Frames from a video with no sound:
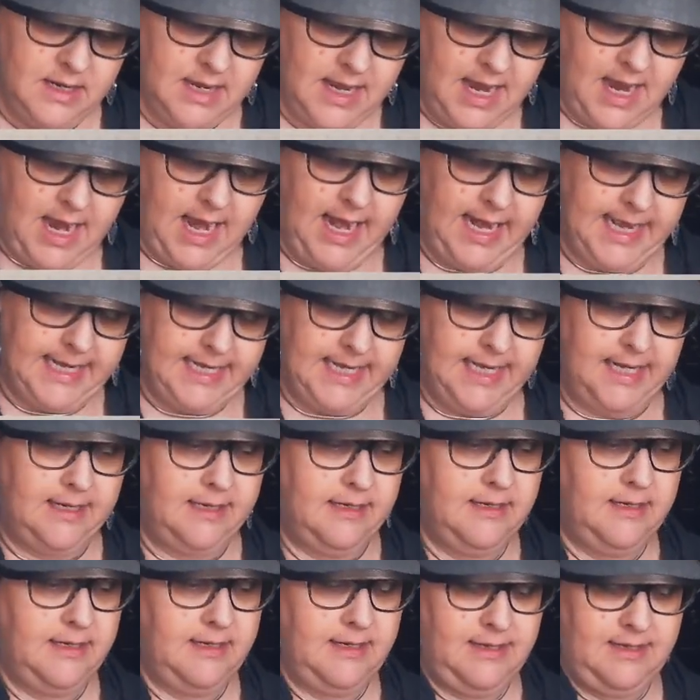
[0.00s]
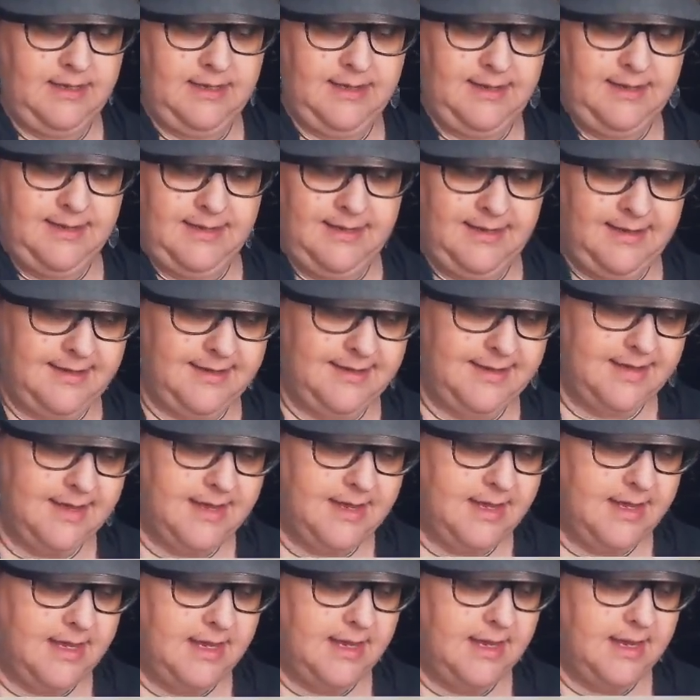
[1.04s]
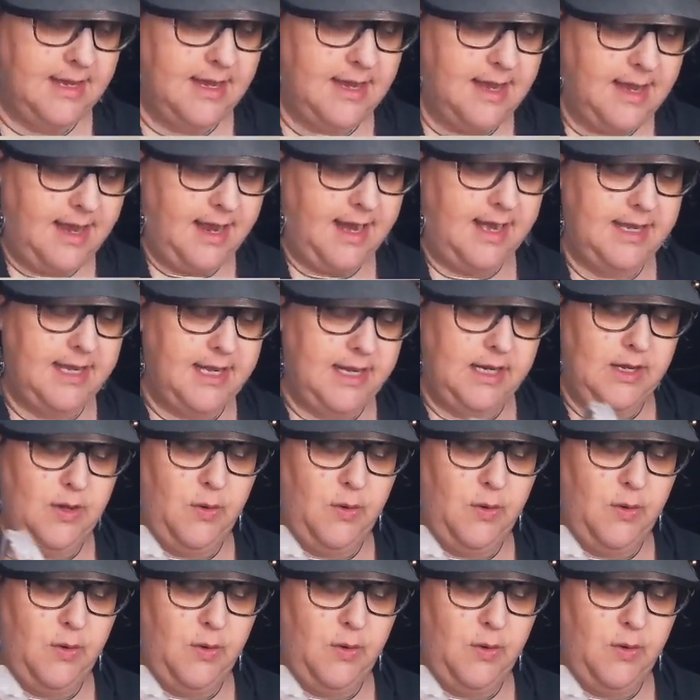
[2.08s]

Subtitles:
Hiding. Hiding